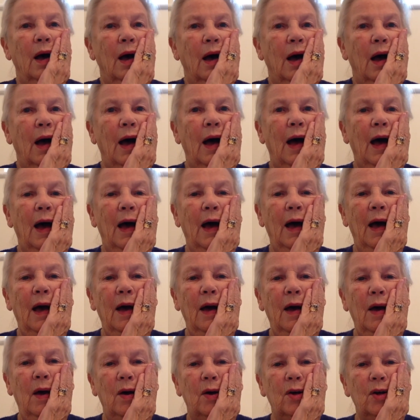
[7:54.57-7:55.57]

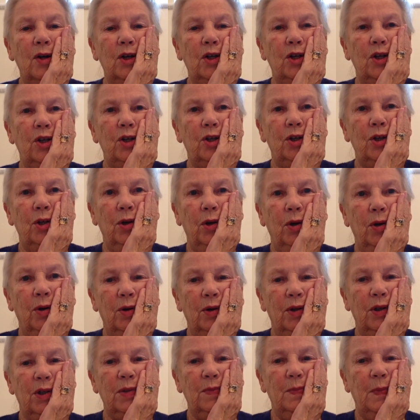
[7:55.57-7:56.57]
How
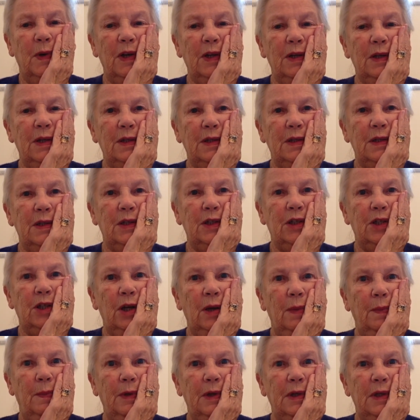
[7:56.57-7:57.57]
shocked must the
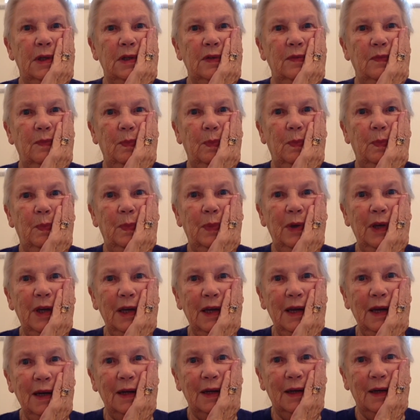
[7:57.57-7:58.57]
shepherds have
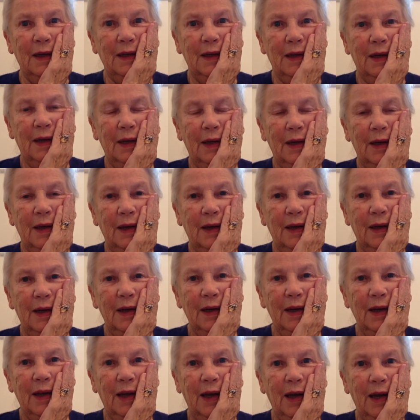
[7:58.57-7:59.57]
been?
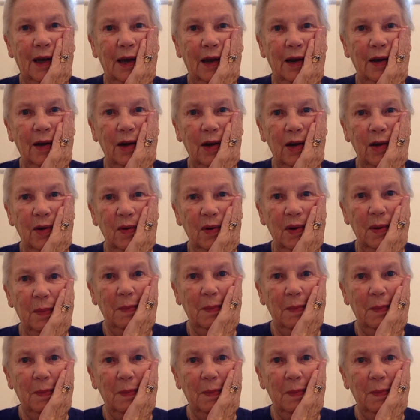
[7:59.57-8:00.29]
Can you